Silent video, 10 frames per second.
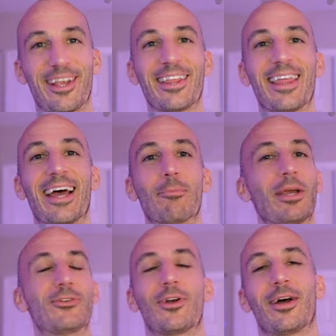that
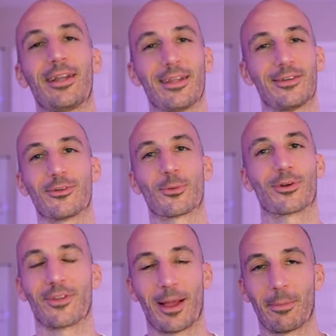Patreon, it just
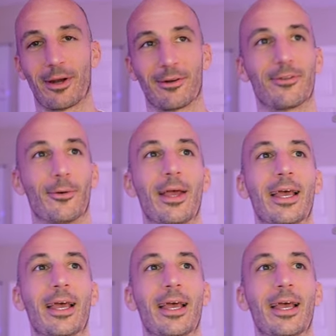works a lot better. So